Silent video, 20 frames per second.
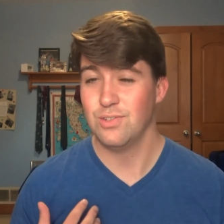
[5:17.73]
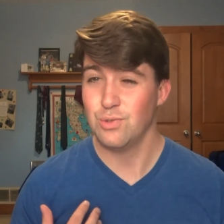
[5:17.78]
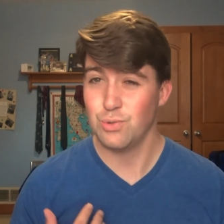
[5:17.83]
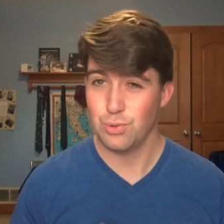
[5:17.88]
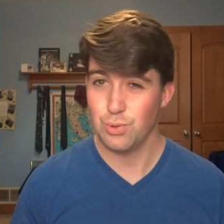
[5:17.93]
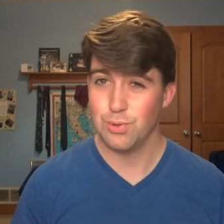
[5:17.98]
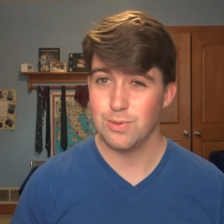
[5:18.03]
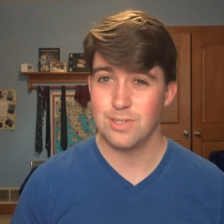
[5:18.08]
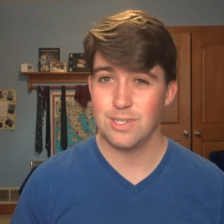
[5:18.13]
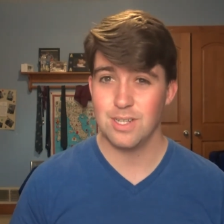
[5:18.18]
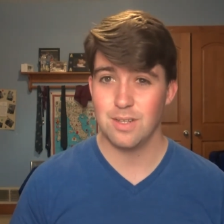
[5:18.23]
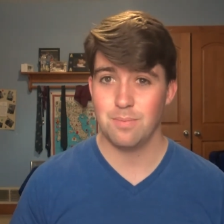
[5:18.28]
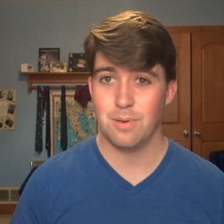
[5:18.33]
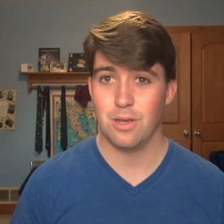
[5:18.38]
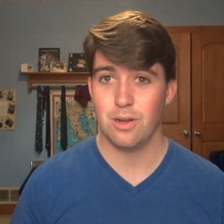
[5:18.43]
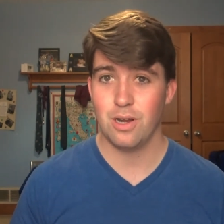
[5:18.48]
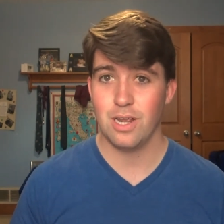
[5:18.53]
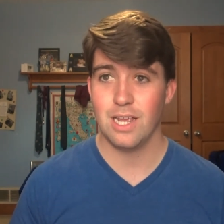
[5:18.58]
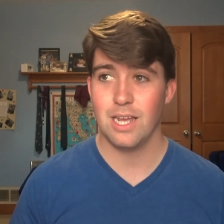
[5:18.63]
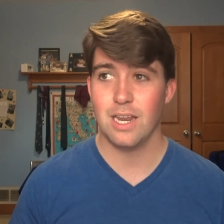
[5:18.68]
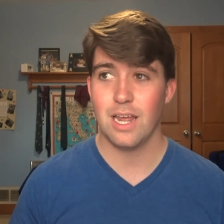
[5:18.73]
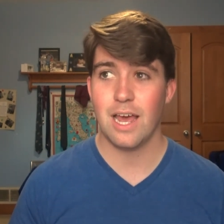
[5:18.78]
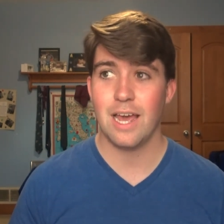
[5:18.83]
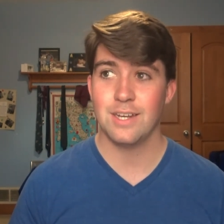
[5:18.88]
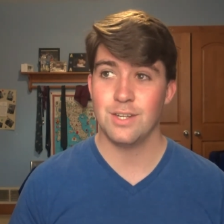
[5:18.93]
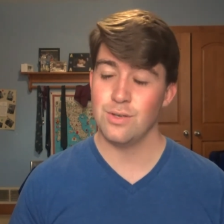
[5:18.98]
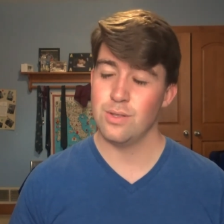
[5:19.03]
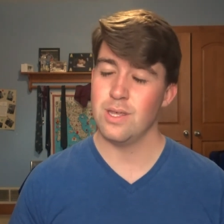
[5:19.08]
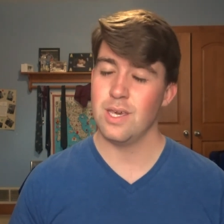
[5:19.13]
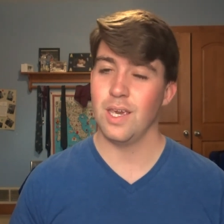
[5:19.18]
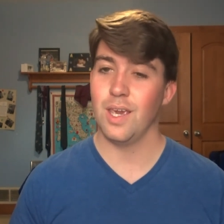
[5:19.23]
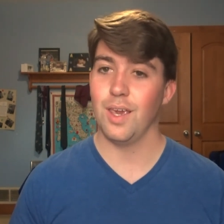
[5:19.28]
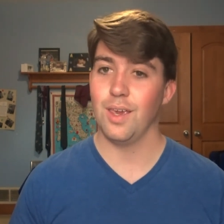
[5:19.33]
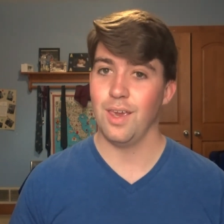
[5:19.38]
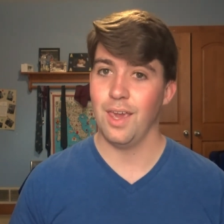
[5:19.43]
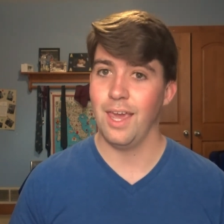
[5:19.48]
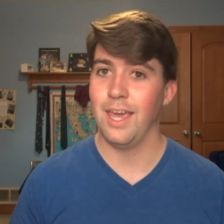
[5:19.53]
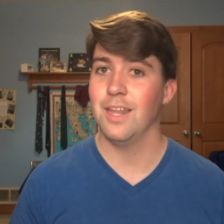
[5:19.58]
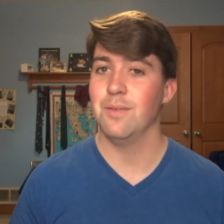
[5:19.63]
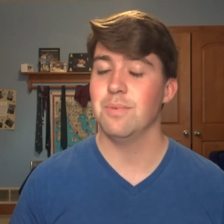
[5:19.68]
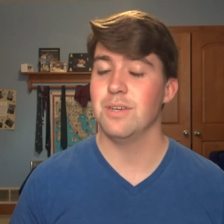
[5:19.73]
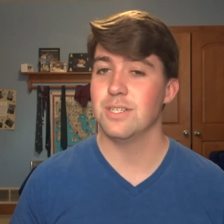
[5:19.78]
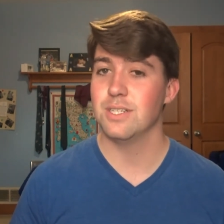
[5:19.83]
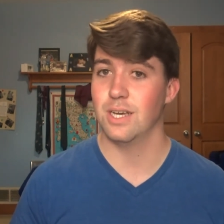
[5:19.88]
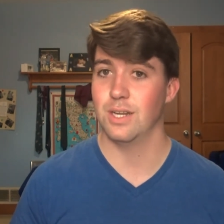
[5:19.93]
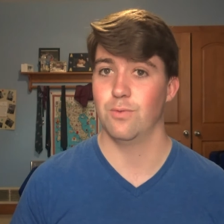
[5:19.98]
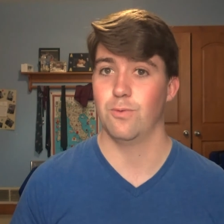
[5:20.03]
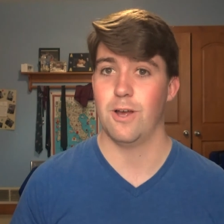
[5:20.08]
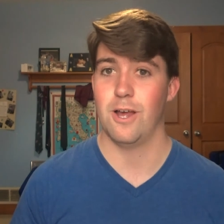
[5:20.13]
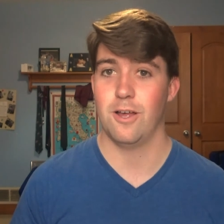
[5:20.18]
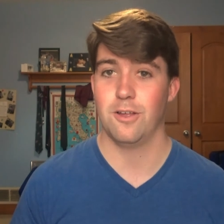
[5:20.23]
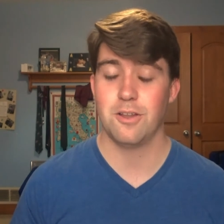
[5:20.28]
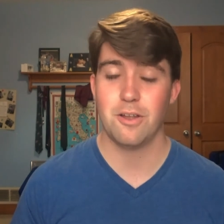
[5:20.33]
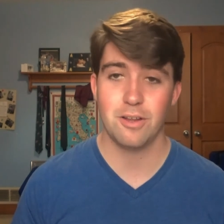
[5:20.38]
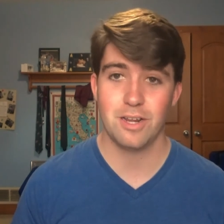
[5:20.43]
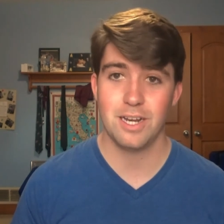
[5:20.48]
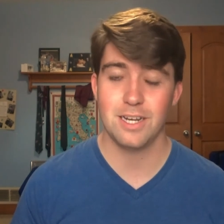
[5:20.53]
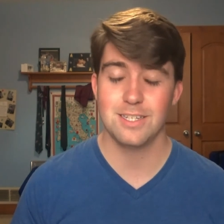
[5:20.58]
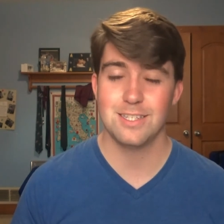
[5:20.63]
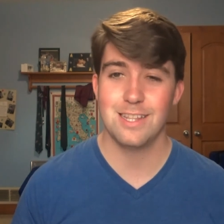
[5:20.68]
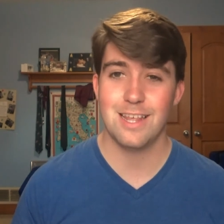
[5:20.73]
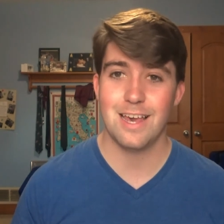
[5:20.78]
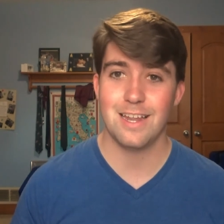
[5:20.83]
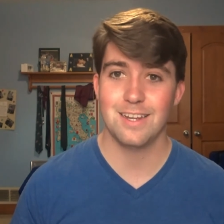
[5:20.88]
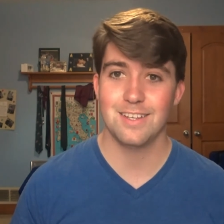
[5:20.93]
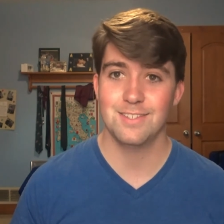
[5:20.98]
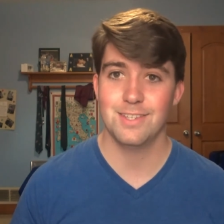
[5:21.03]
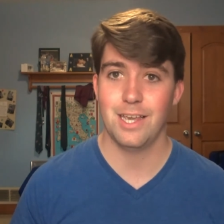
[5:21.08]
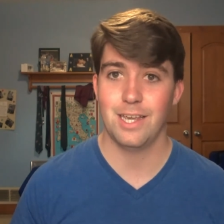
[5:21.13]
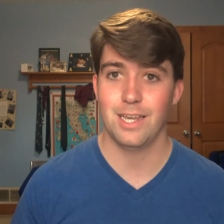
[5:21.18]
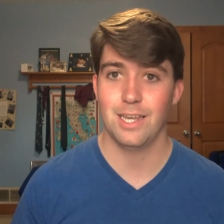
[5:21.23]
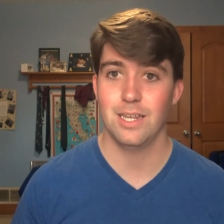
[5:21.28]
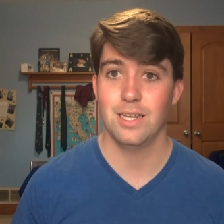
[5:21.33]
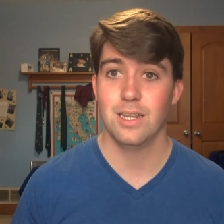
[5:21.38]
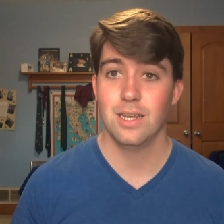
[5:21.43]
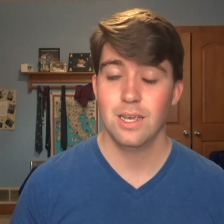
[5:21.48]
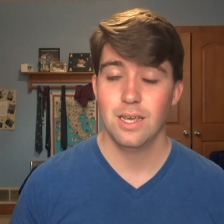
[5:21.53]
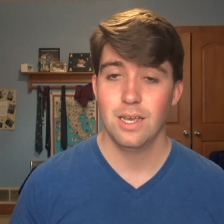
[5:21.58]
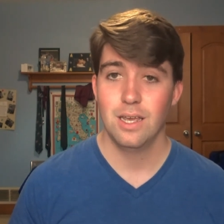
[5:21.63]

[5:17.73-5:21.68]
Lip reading: true to the period. I do think it can be done well, and I'll get into that in a second.